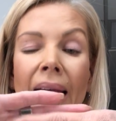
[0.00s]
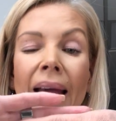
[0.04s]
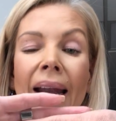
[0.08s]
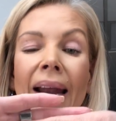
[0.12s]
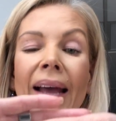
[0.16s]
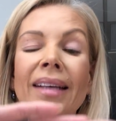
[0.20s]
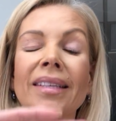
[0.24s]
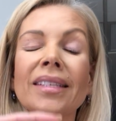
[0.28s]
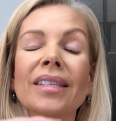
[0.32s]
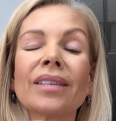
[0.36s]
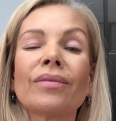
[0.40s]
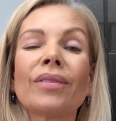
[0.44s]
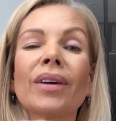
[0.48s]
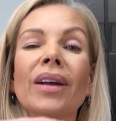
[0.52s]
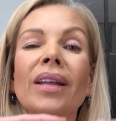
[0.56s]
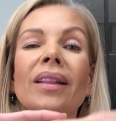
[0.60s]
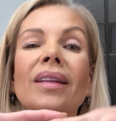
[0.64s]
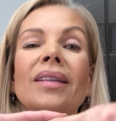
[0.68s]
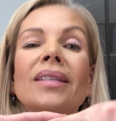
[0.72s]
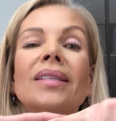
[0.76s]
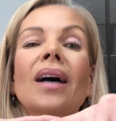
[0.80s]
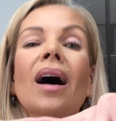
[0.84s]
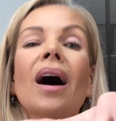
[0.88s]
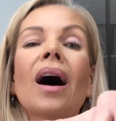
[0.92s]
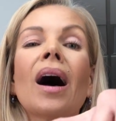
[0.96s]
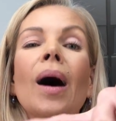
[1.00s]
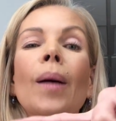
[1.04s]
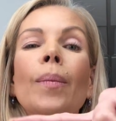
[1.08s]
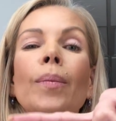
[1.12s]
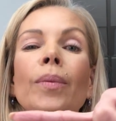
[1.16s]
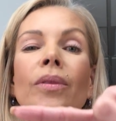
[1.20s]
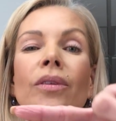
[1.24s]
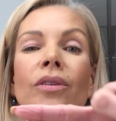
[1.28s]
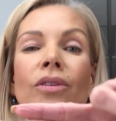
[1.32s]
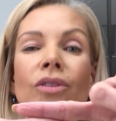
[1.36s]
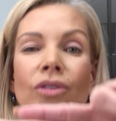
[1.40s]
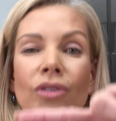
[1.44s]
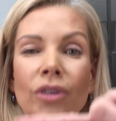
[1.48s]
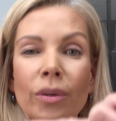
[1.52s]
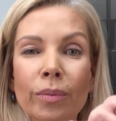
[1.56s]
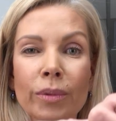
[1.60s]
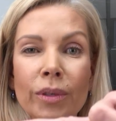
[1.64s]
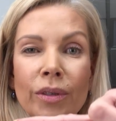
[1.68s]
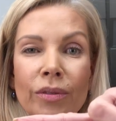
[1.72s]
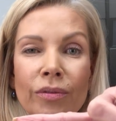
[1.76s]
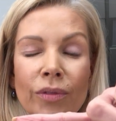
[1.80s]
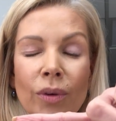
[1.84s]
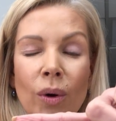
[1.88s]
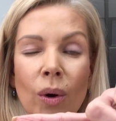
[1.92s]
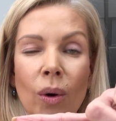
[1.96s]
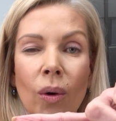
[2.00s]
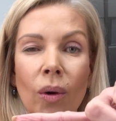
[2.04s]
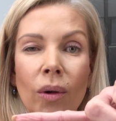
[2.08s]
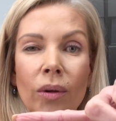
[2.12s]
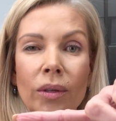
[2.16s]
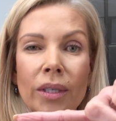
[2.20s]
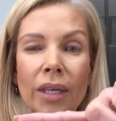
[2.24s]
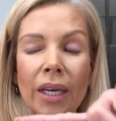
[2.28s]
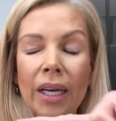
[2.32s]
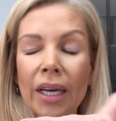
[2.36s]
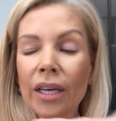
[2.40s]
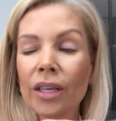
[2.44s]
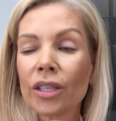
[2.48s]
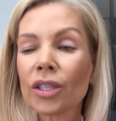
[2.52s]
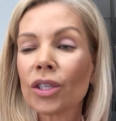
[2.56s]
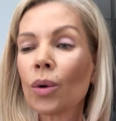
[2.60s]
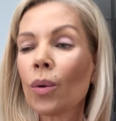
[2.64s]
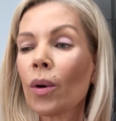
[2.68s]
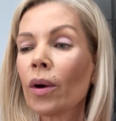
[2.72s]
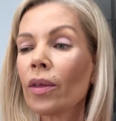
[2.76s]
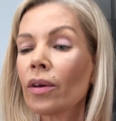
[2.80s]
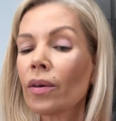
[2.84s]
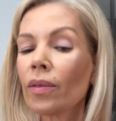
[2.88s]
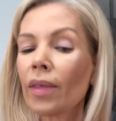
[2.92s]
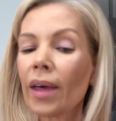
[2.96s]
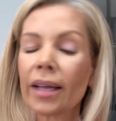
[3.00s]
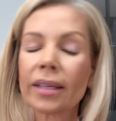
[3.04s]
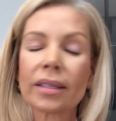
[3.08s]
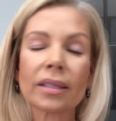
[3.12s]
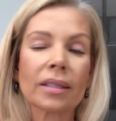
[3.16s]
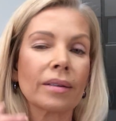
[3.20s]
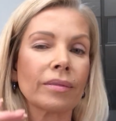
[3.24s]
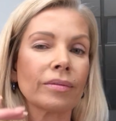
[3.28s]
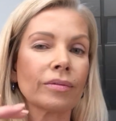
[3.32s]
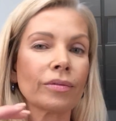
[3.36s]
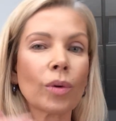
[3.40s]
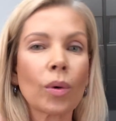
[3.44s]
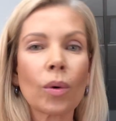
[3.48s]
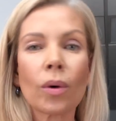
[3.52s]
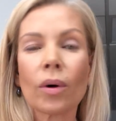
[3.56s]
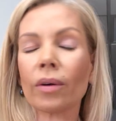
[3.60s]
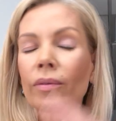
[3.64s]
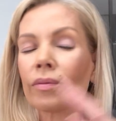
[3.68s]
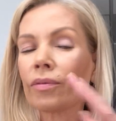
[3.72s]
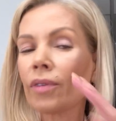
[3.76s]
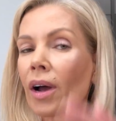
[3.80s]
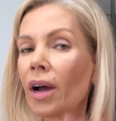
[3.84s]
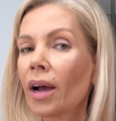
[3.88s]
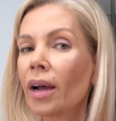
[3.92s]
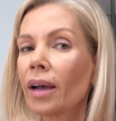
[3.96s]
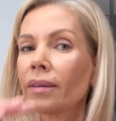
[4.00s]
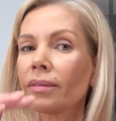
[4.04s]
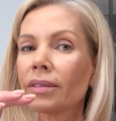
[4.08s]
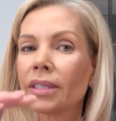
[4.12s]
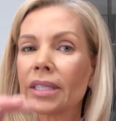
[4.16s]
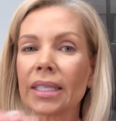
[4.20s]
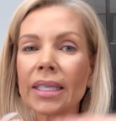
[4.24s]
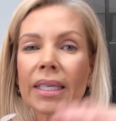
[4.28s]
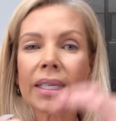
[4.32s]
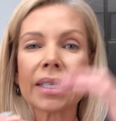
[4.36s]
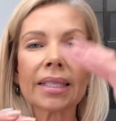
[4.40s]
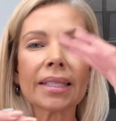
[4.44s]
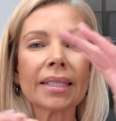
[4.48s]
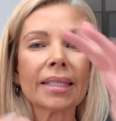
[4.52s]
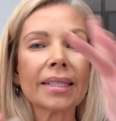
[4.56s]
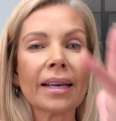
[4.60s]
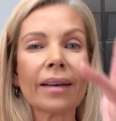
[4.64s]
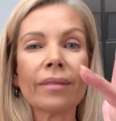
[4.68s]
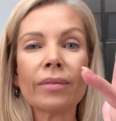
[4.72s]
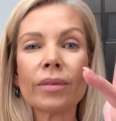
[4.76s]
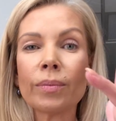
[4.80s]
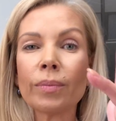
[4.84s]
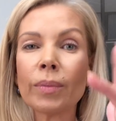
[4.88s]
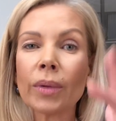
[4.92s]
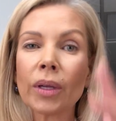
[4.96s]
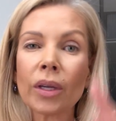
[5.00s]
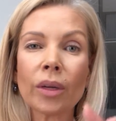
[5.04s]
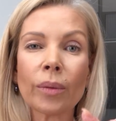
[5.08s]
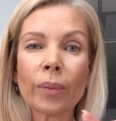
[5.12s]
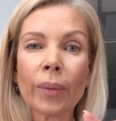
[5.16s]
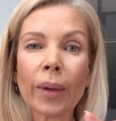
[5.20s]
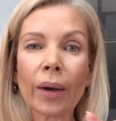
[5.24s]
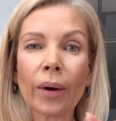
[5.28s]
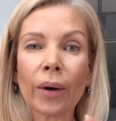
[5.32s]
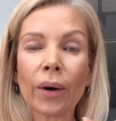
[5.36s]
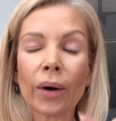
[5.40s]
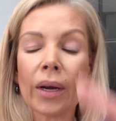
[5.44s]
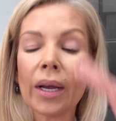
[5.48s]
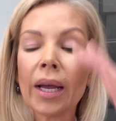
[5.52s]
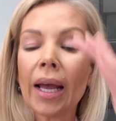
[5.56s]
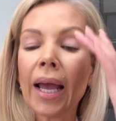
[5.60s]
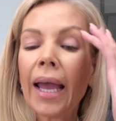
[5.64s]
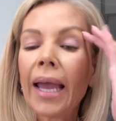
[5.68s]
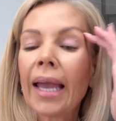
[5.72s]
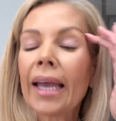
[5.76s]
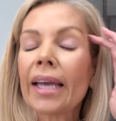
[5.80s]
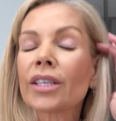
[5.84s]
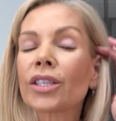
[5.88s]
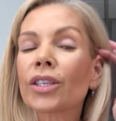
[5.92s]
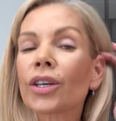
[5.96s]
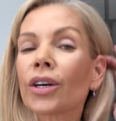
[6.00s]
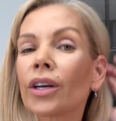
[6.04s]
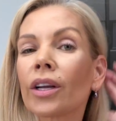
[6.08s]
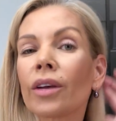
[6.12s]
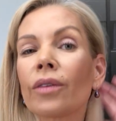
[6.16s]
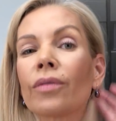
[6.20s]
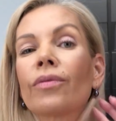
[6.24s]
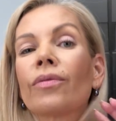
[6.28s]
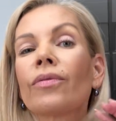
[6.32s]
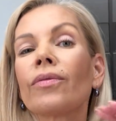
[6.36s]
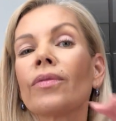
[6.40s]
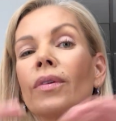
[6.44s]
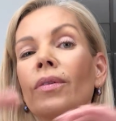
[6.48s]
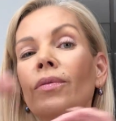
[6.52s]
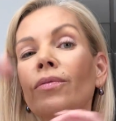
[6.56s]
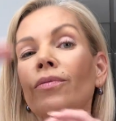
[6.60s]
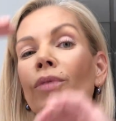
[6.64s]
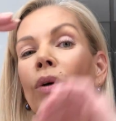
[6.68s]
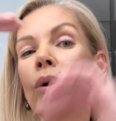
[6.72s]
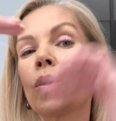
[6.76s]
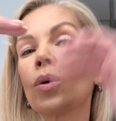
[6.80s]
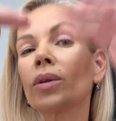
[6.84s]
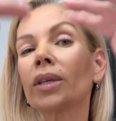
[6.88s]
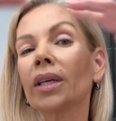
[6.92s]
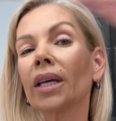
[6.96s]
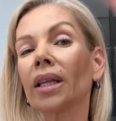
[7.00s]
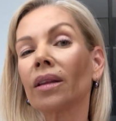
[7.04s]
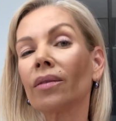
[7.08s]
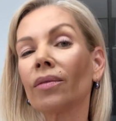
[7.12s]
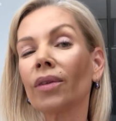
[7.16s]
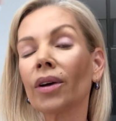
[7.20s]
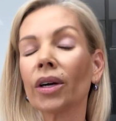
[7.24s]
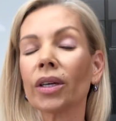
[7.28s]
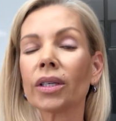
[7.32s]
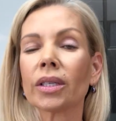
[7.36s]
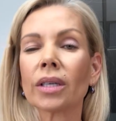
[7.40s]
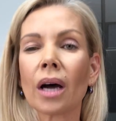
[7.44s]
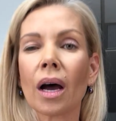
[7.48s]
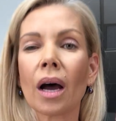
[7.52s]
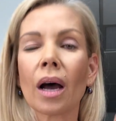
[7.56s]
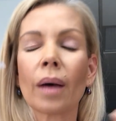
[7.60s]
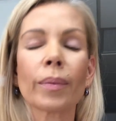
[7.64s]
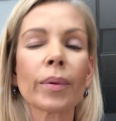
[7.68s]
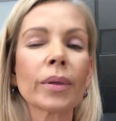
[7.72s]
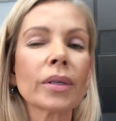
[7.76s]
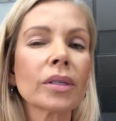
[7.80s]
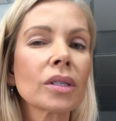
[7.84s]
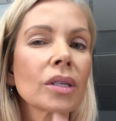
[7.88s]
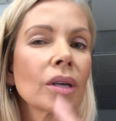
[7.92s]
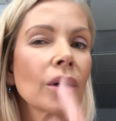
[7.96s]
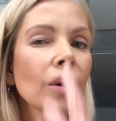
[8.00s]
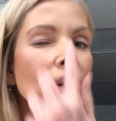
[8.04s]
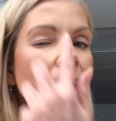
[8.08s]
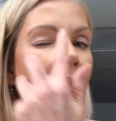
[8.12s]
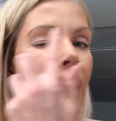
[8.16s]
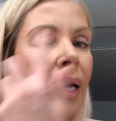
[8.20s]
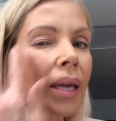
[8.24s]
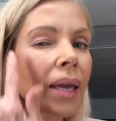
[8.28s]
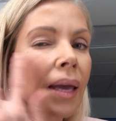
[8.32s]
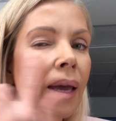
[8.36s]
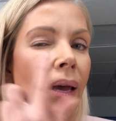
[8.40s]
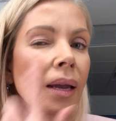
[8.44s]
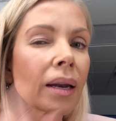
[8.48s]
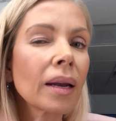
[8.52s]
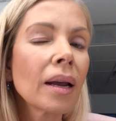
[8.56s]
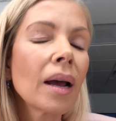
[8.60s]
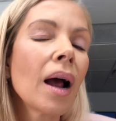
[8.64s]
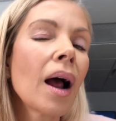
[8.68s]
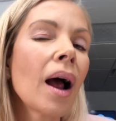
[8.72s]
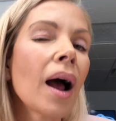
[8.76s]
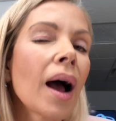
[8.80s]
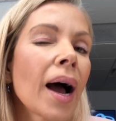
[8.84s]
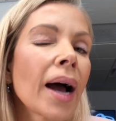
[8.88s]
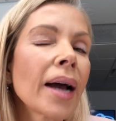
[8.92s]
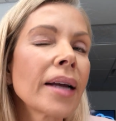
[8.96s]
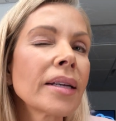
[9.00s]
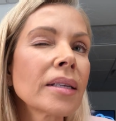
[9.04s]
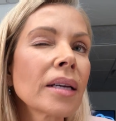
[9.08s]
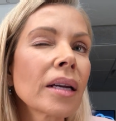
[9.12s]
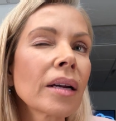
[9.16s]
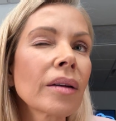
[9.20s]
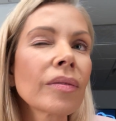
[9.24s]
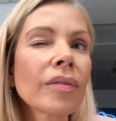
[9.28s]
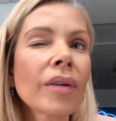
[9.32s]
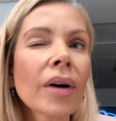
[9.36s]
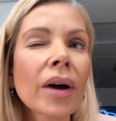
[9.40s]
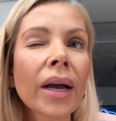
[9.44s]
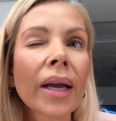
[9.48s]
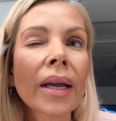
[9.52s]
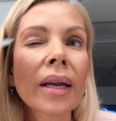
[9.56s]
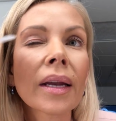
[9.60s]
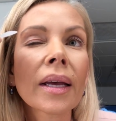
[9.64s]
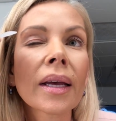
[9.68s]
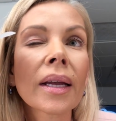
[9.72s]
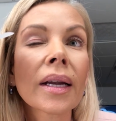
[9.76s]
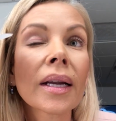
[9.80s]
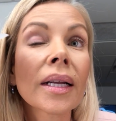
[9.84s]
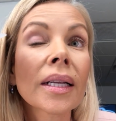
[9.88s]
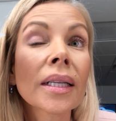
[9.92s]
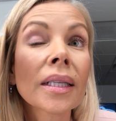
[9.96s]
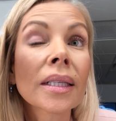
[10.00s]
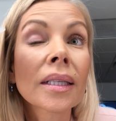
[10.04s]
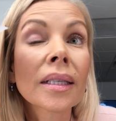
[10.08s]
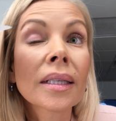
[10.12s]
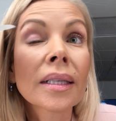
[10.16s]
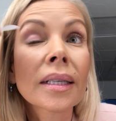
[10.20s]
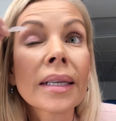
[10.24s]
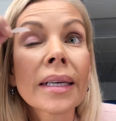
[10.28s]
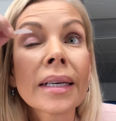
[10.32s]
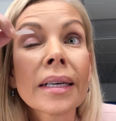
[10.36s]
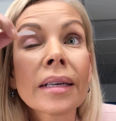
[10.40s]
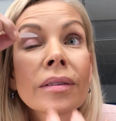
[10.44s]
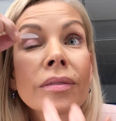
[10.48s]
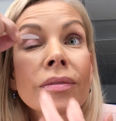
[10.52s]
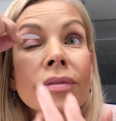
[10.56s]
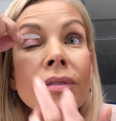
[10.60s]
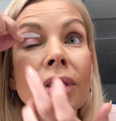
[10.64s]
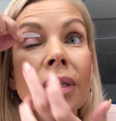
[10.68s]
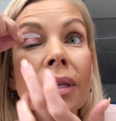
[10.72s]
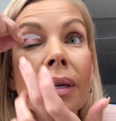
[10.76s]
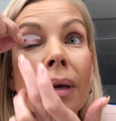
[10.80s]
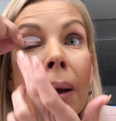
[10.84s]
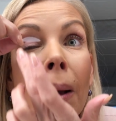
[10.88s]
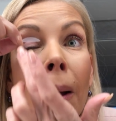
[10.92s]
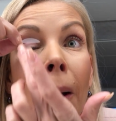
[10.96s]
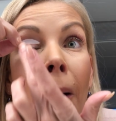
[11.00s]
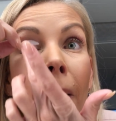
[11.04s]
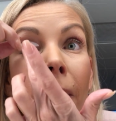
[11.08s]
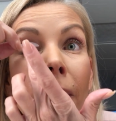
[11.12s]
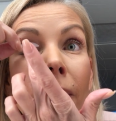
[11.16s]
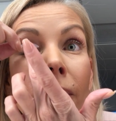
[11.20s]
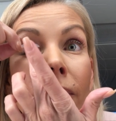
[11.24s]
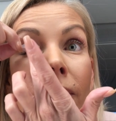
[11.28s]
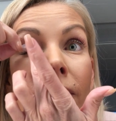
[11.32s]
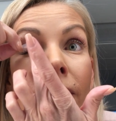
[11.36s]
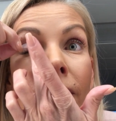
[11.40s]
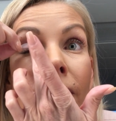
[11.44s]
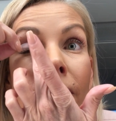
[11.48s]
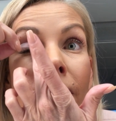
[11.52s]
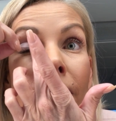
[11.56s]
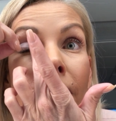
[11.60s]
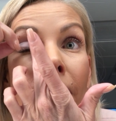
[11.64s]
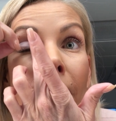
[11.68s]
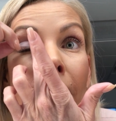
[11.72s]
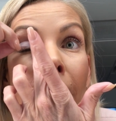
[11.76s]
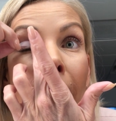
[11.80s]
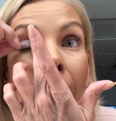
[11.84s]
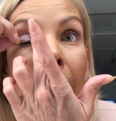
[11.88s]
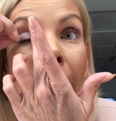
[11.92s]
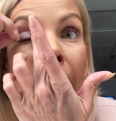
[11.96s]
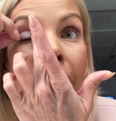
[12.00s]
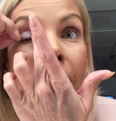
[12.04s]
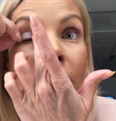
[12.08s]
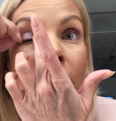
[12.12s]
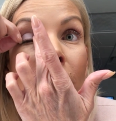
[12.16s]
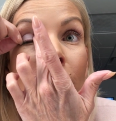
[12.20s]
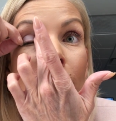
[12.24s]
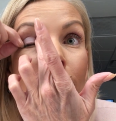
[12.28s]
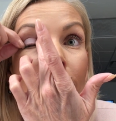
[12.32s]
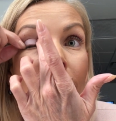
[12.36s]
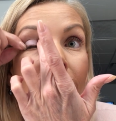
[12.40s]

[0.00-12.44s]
It has to find the top of the strip to fold. So whether that's a 4, 5, 6, 7 millimeter, it's gonna fold at the very top. And so again, identifying it, lift, and just